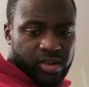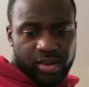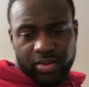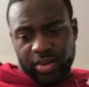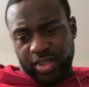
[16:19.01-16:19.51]

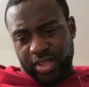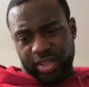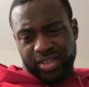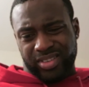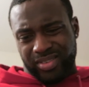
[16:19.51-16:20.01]
Only
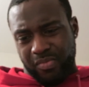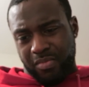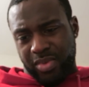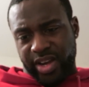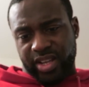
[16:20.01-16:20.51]
thing is, it
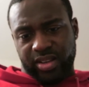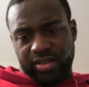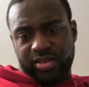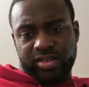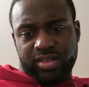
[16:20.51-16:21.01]
might
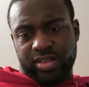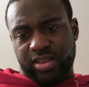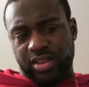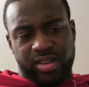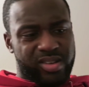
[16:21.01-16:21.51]

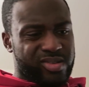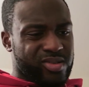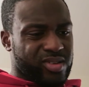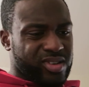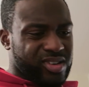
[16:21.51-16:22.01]

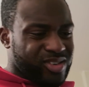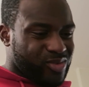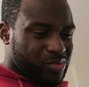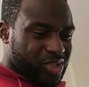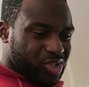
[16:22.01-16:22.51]
look a
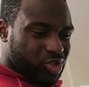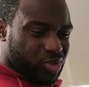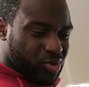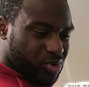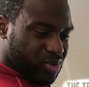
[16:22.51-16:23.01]
little bit
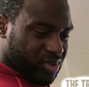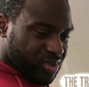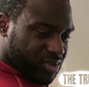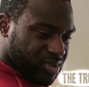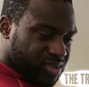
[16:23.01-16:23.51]
short
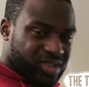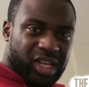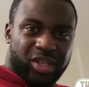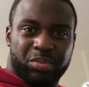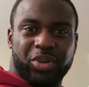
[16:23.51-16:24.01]

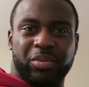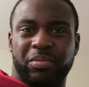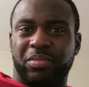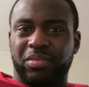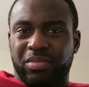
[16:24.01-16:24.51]
at the
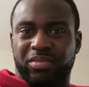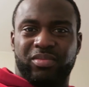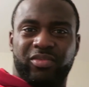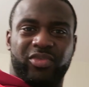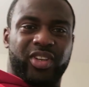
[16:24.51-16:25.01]

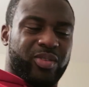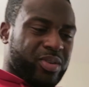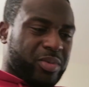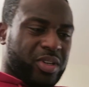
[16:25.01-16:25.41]
bottom, if you get what I